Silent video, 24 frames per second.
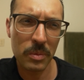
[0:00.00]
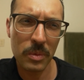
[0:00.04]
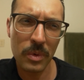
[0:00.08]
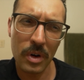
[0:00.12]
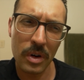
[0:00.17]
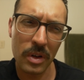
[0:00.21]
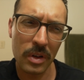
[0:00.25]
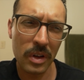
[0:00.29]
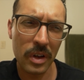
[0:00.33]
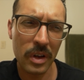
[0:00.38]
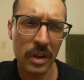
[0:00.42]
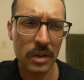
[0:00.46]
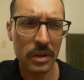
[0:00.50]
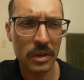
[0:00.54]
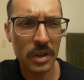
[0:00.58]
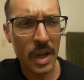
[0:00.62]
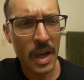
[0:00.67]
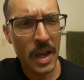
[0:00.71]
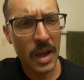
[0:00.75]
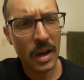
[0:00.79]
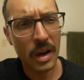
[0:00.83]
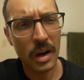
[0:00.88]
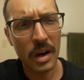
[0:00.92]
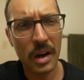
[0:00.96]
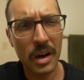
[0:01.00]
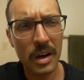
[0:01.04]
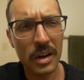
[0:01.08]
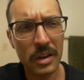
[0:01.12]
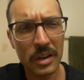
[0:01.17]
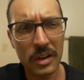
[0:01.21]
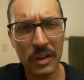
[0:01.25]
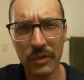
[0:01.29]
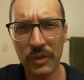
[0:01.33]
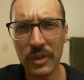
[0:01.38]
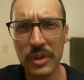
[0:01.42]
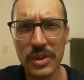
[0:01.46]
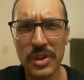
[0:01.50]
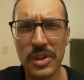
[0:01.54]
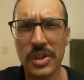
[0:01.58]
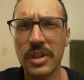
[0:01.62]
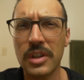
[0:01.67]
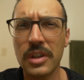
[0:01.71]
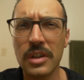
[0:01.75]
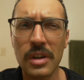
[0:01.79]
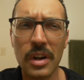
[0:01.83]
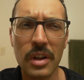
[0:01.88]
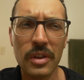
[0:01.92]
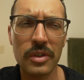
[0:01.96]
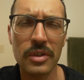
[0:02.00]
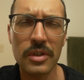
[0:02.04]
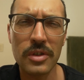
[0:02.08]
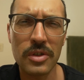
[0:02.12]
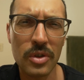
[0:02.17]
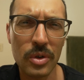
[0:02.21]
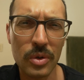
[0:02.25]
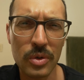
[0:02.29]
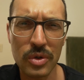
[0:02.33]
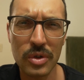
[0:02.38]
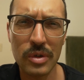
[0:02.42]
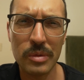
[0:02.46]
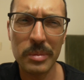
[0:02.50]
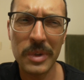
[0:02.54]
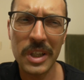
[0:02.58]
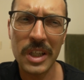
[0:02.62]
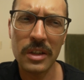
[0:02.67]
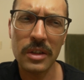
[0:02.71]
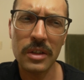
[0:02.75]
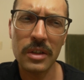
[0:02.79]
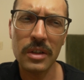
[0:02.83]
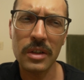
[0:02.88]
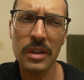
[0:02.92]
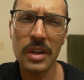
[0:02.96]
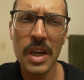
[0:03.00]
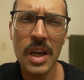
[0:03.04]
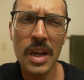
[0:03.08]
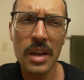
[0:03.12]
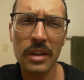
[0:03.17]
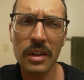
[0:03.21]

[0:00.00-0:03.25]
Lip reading: well then if you see it on their social media